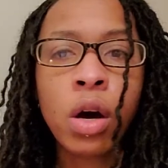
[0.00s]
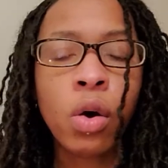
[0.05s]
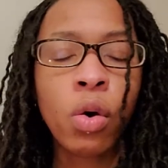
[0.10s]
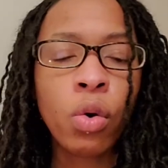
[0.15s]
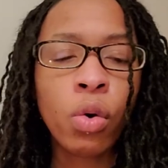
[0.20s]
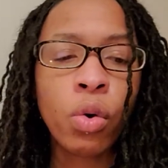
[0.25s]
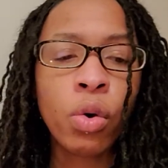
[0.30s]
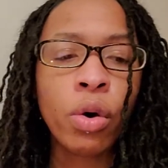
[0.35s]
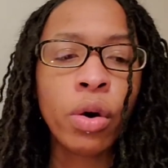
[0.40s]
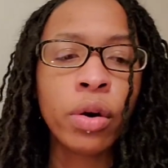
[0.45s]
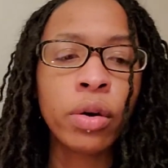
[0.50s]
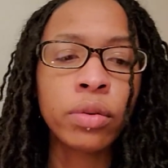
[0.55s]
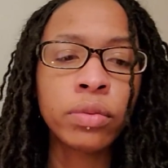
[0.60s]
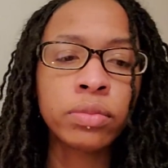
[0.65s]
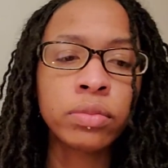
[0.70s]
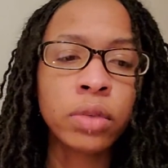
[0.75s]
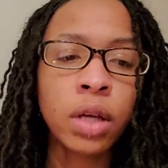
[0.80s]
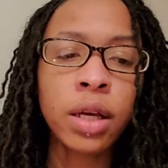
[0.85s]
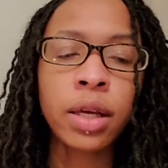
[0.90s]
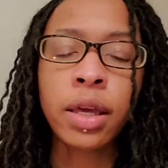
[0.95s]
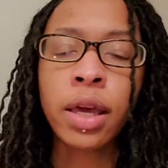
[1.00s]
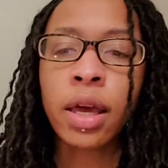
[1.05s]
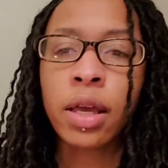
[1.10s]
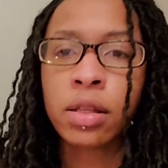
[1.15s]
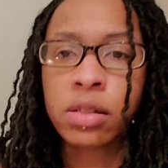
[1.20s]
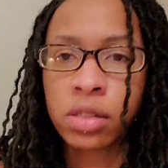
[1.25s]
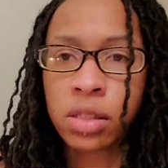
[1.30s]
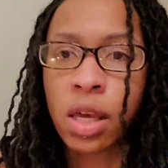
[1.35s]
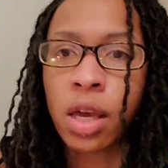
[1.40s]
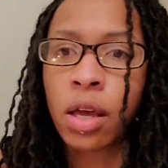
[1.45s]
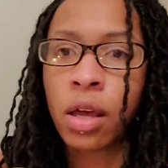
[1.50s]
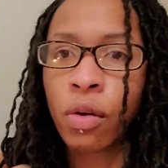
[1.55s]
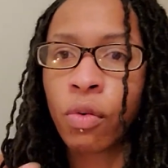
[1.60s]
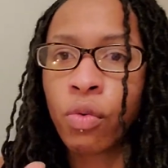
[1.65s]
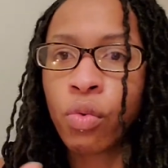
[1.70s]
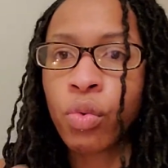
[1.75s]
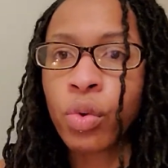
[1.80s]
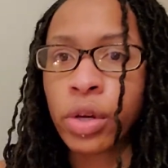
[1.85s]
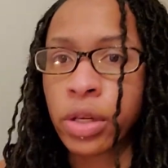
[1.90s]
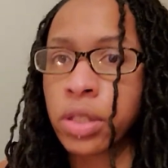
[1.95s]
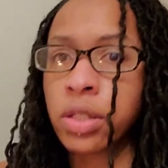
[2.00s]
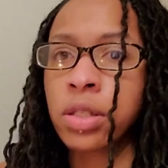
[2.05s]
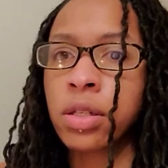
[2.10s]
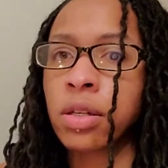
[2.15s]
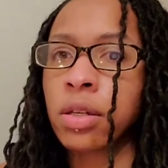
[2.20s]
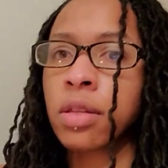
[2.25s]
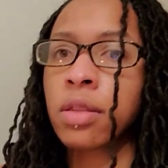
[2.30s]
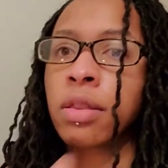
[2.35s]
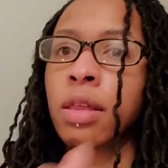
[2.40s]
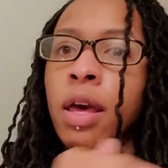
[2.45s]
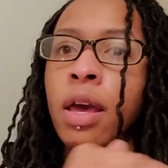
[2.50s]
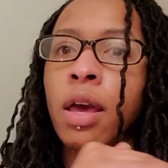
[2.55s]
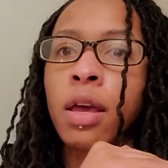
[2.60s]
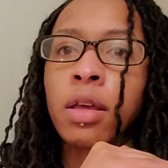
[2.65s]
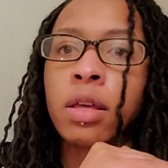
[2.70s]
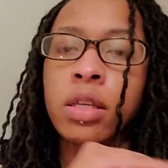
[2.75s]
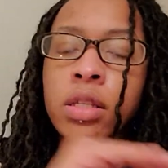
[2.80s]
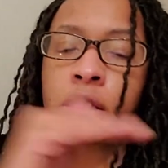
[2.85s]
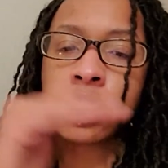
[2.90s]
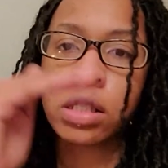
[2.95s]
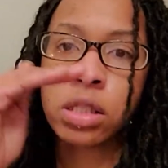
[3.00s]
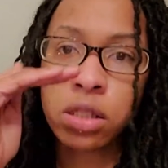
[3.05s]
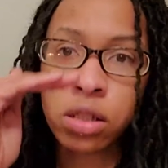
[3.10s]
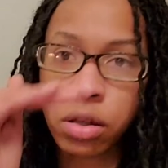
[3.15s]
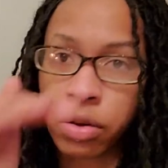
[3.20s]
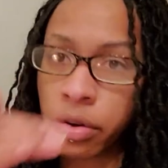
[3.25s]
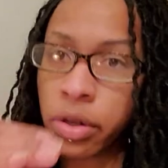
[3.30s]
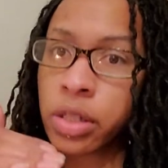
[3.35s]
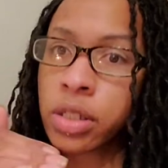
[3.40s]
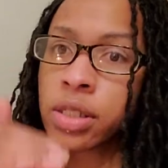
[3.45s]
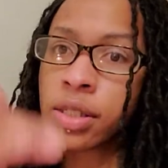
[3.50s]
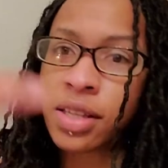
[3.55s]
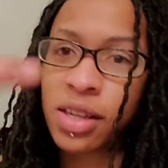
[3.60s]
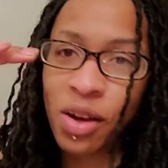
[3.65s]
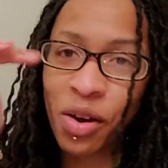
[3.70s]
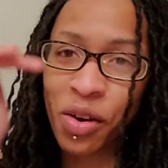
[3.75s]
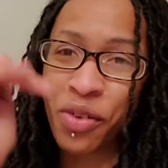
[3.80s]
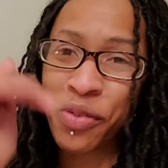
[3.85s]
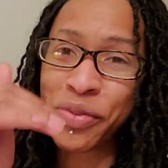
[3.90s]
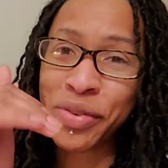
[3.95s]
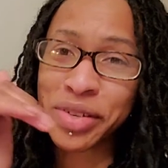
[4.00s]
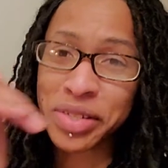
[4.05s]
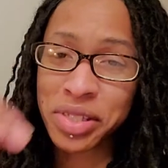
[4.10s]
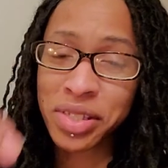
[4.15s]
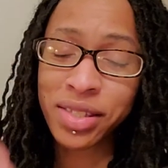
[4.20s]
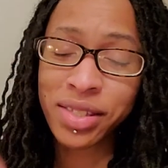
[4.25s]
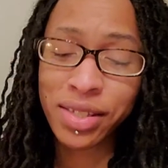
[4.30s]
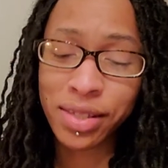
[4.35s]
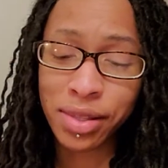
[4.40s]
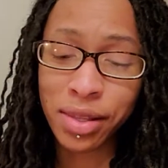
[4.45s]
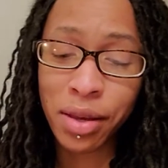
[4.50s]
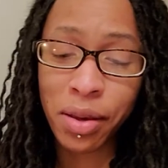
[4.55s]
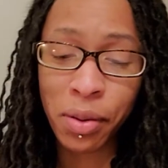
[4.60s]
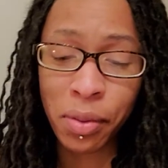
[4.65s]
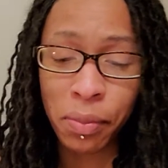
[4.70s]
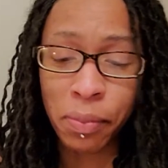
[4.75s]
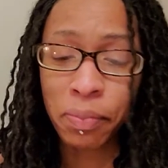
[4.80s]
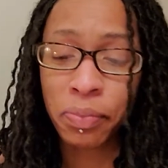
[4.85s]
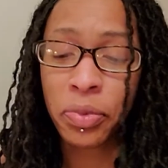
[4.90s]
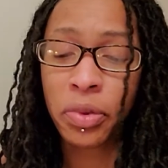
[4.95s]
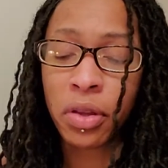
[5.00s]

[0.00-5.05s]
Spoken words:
or again, take a risk that is seriously a risk to them.